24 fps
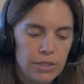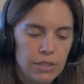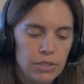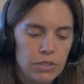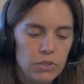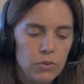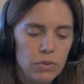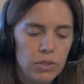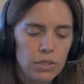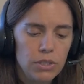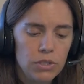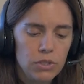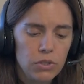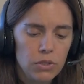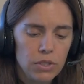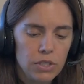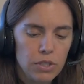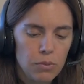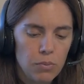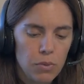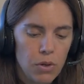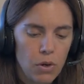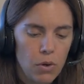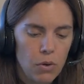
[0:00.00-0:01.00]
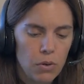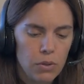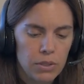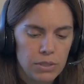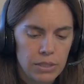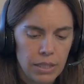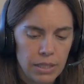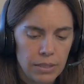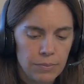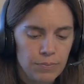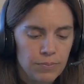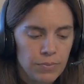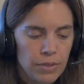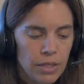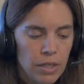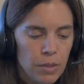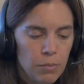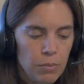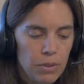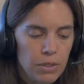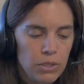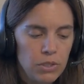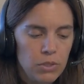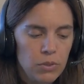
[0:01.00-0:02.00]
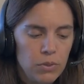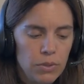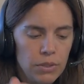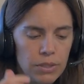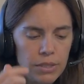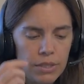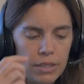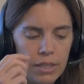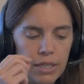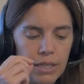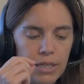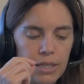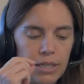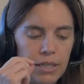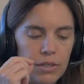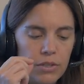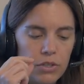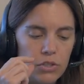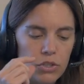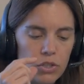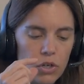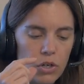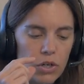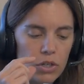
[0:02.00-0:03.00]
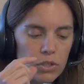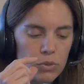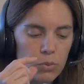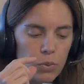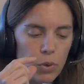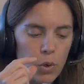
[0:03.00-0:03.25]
And so this took some coaxing, but as soon as the jaws were